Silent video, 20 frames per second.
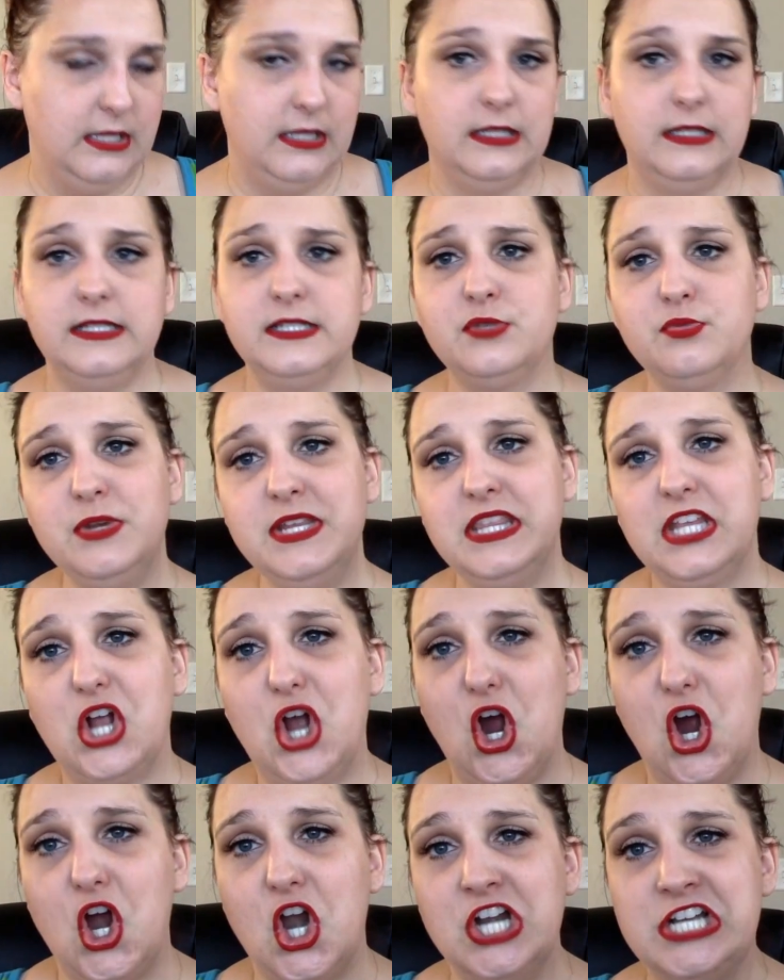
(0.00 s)
Let's read the
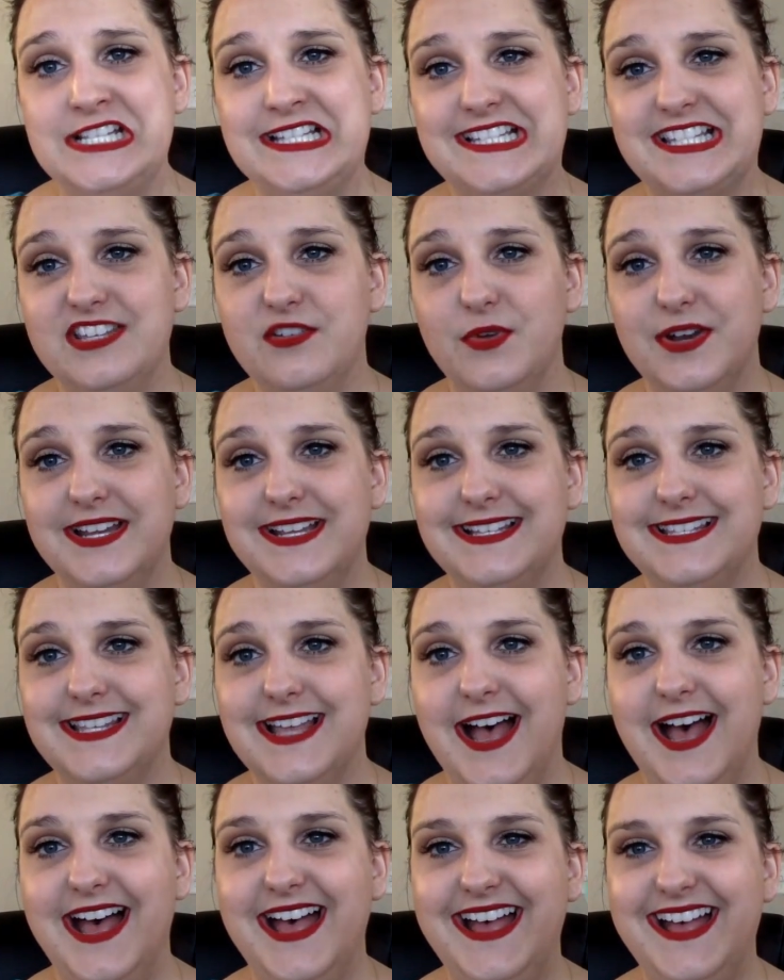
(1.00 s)
card and see what it
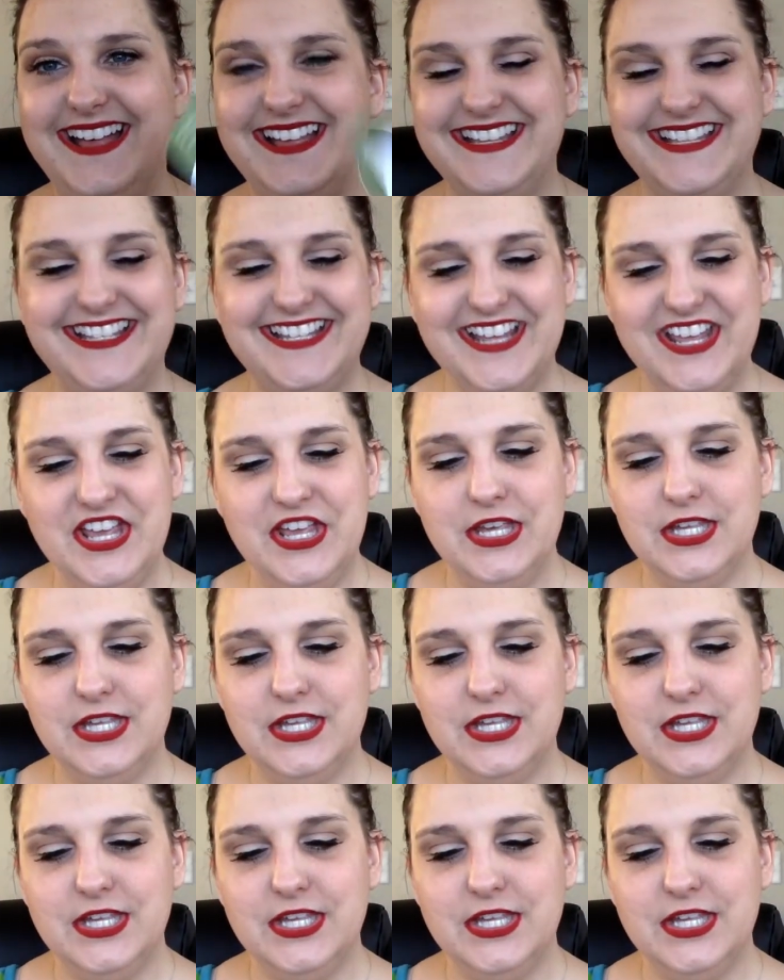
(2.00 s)
says.